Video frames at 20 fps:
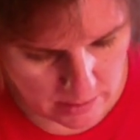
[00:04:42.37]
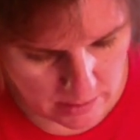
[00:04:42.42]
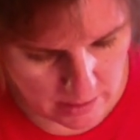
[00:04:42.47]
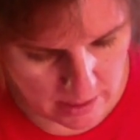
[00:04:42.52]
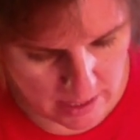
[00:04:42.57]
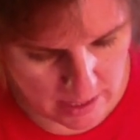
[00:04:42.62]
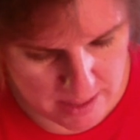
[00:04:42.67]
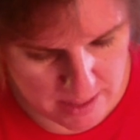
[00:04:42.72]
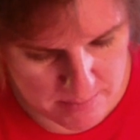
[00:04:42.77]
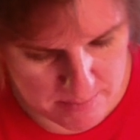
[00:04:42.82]

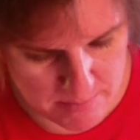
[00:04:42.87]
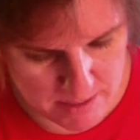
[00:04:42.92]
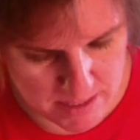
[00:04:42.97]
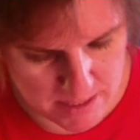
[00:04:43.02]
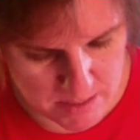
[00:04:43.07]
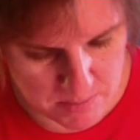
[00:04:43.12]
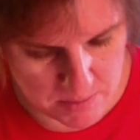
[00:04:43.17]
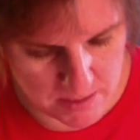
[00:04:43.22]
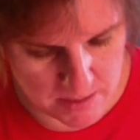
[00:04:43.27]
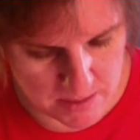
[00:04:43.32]
and must
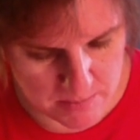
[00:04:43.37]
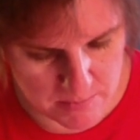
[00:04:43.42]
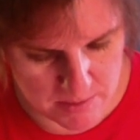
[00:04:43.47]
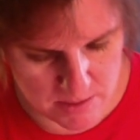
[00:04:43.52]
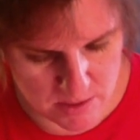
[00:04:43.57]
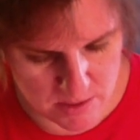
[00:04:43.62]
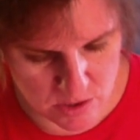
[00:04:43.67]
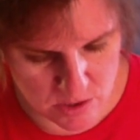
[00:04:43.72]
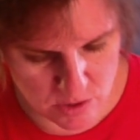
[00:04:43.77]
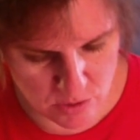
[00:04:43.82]
be
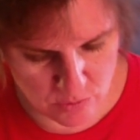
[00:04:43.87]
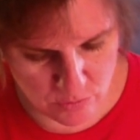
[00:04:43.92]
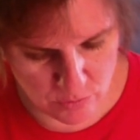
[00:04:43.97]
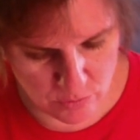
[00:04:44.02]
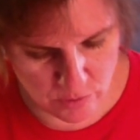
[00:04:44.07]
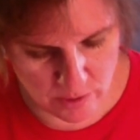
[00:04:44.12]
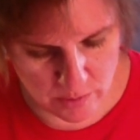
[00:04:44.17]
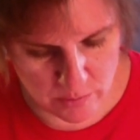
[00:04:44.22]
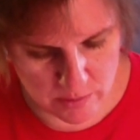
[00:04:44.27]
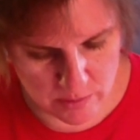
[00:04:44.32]
administered
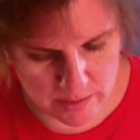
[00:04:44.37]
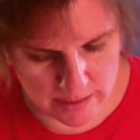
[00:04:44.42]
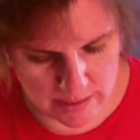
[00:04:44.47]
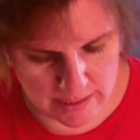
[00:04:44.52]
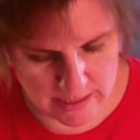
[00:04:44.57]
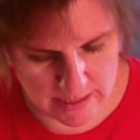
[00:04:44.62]
frequently